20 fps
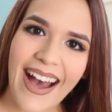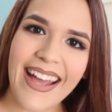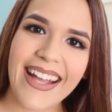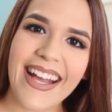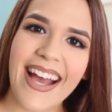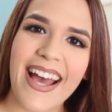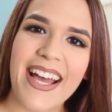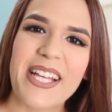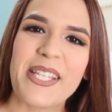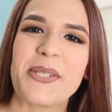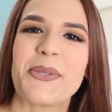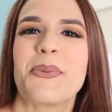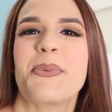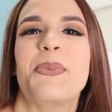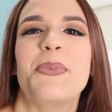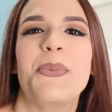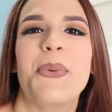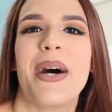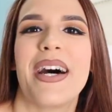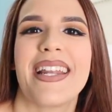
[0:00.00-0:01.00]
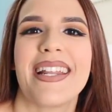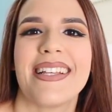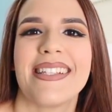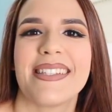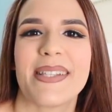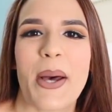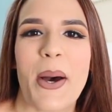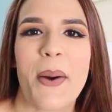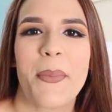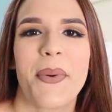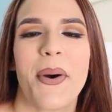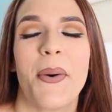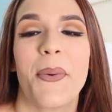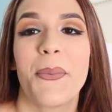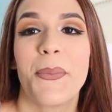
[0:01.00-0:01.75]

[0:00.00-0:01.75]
Hi guys, what is up?